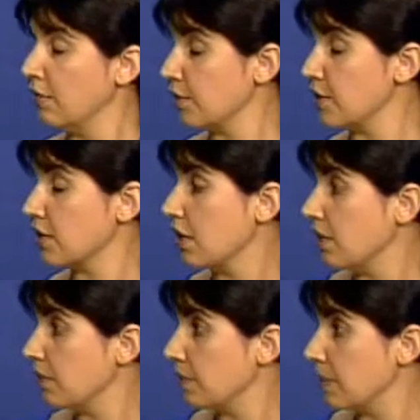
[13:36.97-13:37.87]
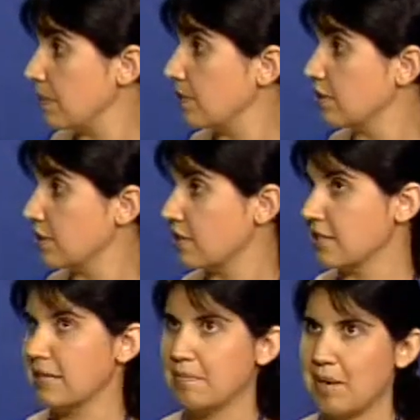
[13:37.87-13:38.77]
physical for people just
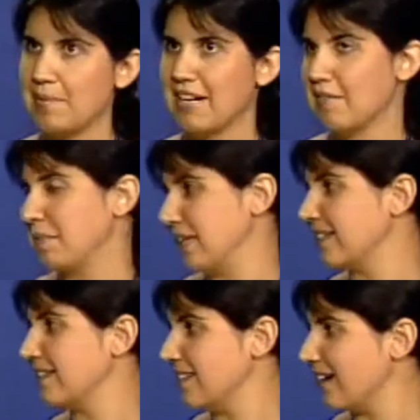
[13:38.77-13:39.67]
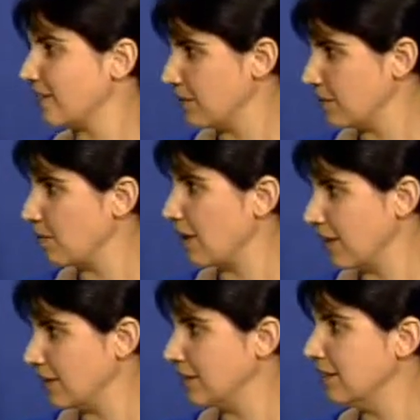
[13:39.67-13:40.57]
because they probably haven't been to the doctor exactly. in a
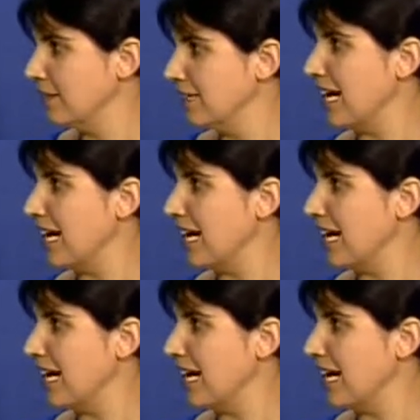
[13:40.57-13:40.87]
while.